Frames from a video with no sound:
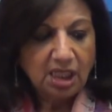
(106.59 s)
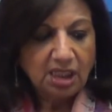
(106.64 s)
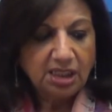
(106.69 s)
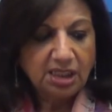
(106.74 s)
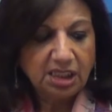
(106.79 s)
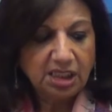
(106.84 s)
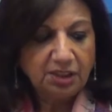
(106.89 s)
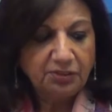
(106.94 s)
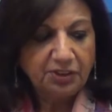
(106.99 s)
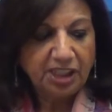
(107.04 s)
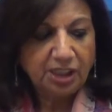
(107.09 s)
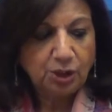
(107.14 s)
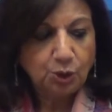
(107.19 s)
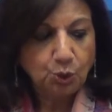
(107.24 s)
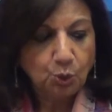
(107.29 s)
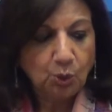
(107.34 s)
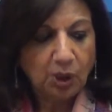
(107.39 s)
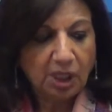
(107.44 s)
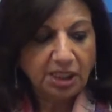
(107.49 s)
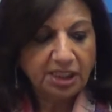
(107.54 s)
delivering
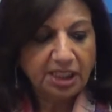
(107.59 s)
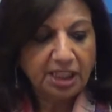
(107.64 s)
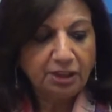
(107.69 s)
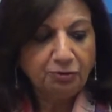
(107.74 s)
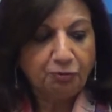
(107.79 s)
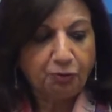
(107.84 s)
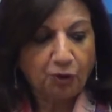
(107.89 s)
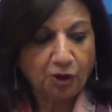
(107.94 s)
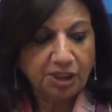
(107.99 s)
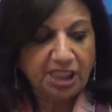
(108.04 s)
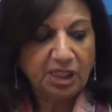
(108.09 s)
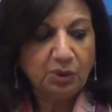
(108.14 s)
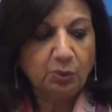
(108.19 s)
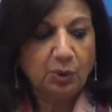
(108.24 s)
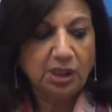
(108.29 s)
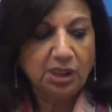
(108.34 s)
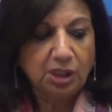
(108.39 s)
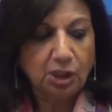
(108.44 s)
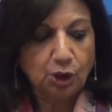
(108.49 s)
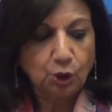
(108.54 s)

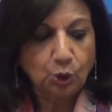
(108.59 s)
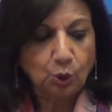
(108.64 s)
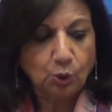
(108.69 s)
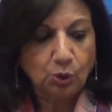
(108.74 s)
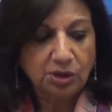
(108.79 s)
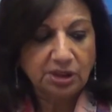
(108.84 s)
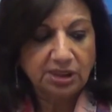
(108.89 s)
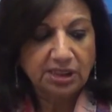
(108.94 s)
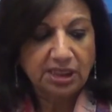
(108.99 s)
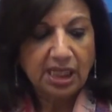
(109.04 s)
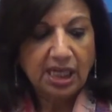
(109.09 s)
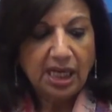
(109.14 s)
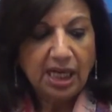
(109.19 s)
241 crores.